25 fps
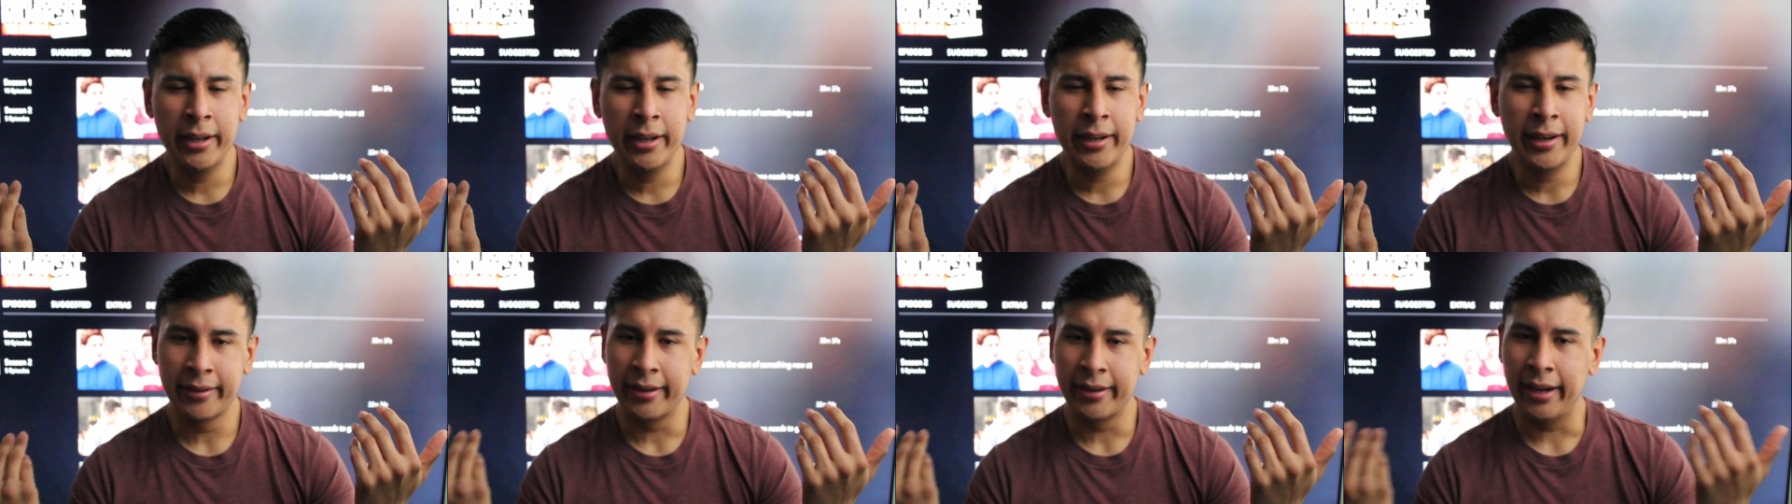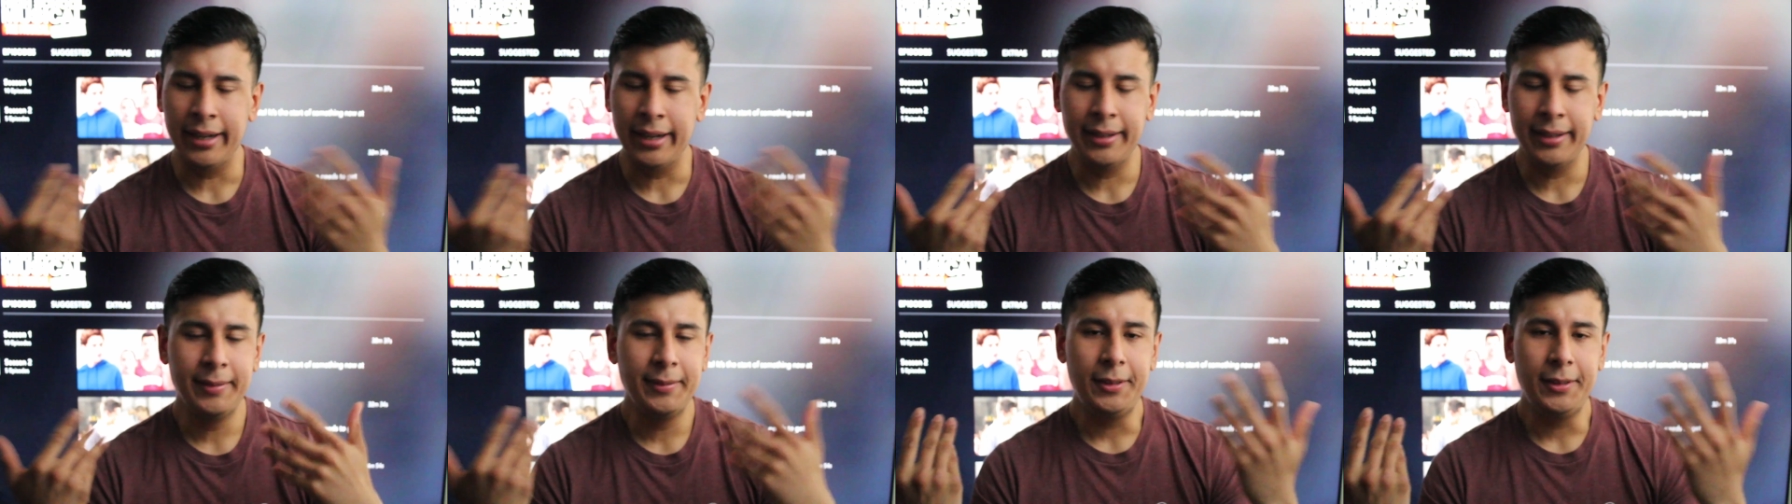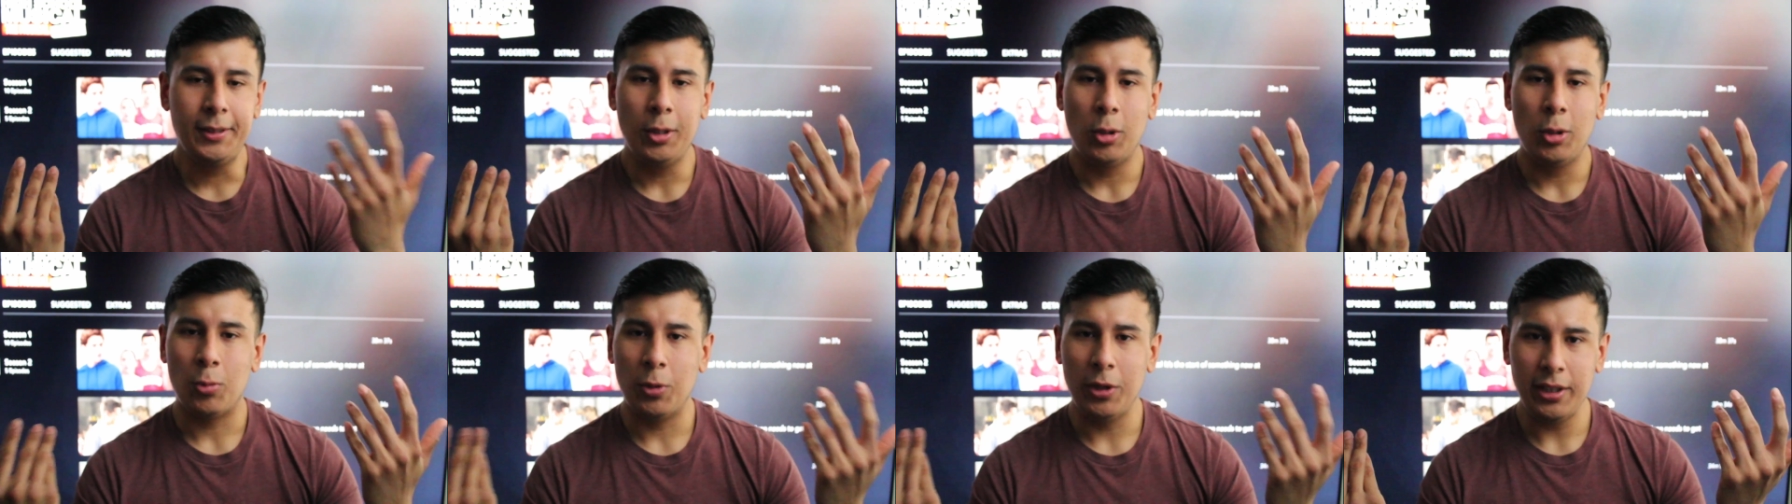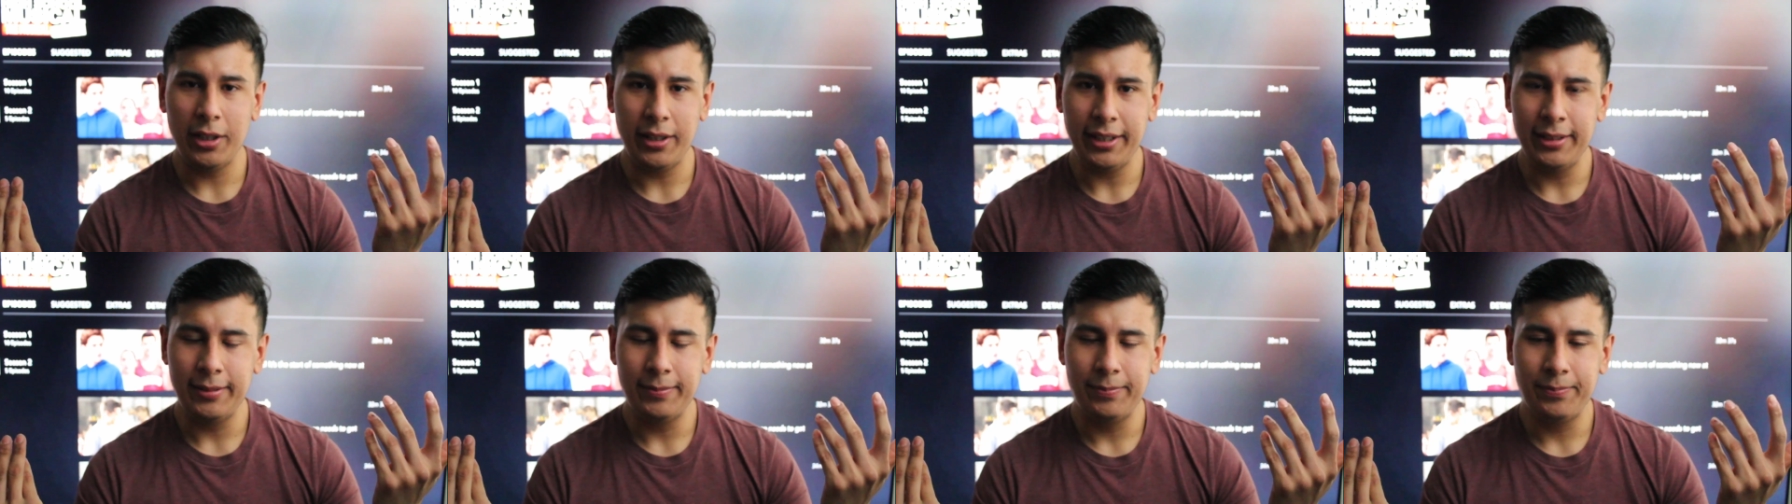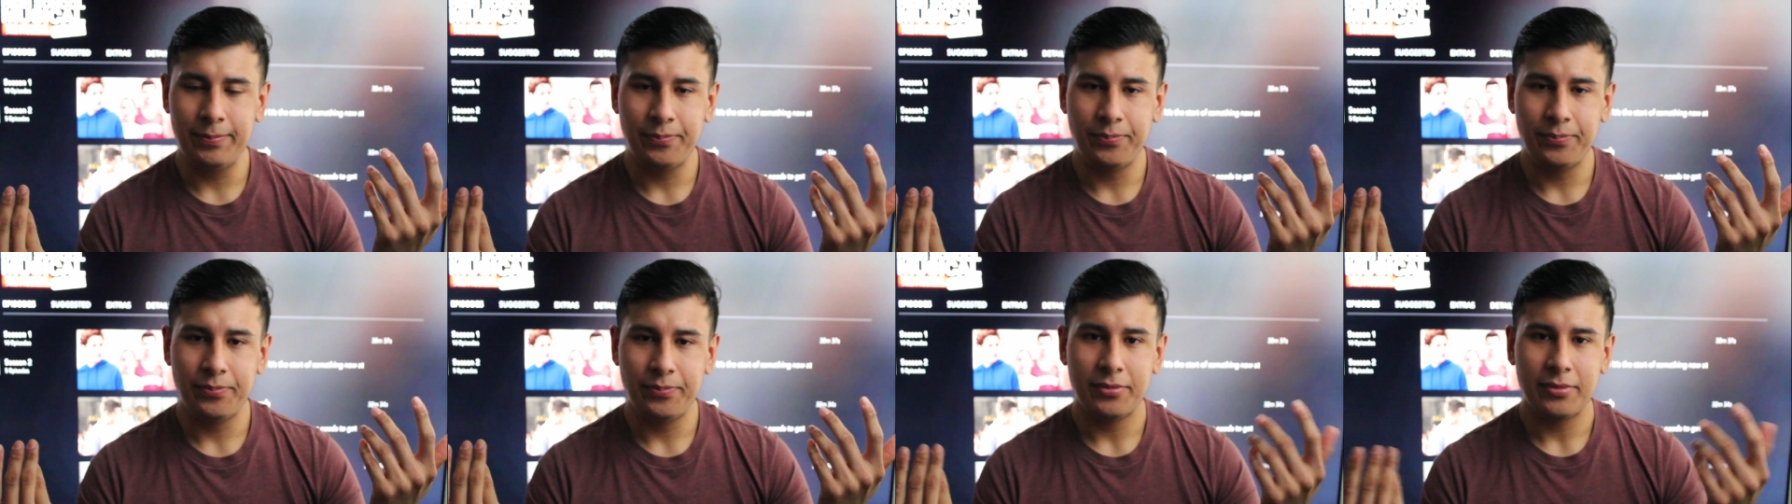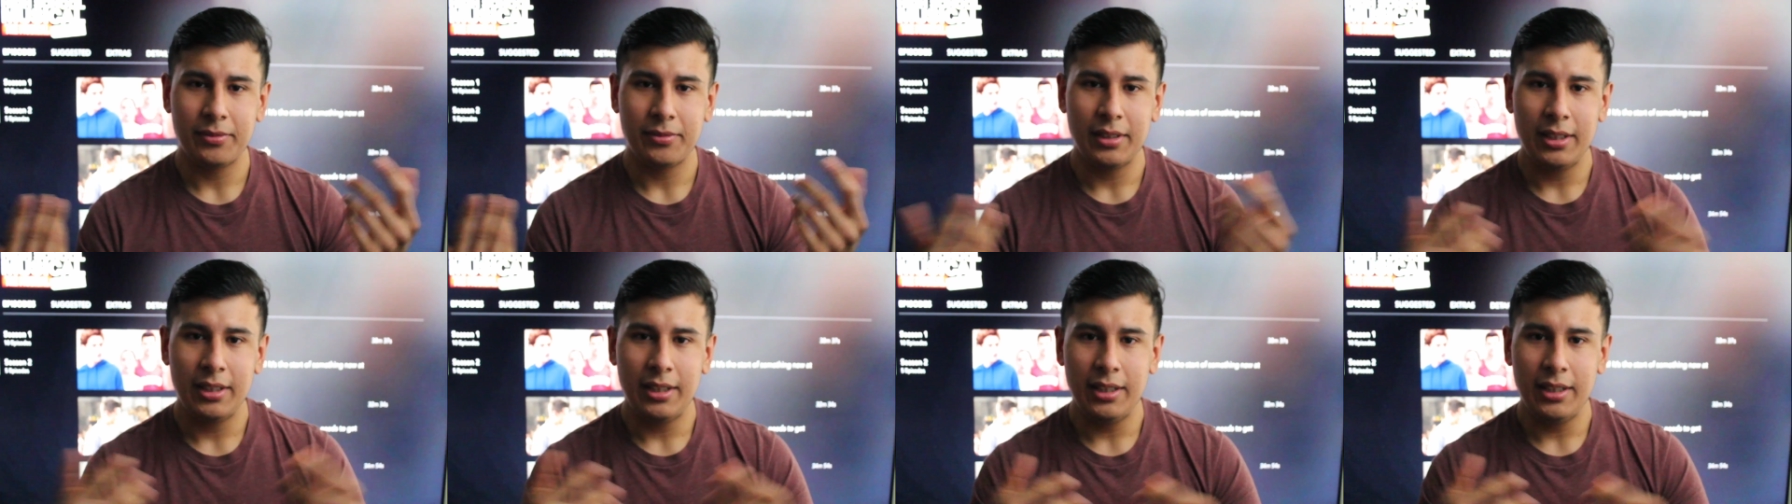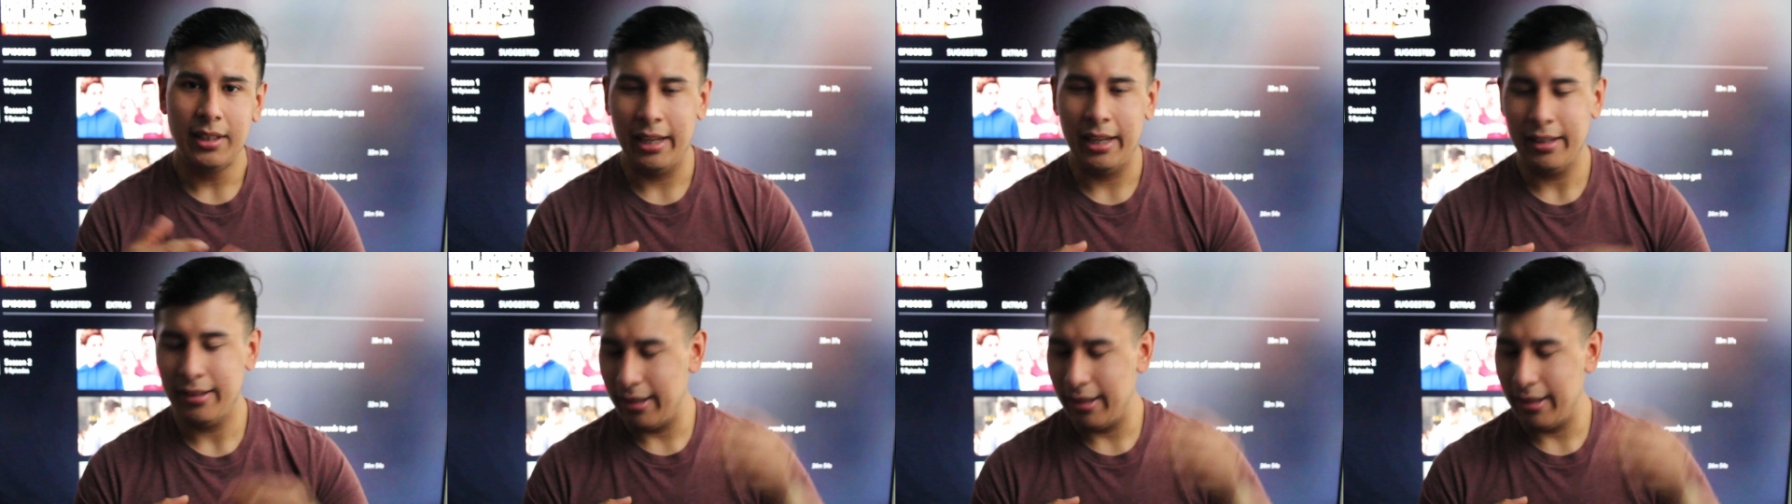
Sorry, really? Like,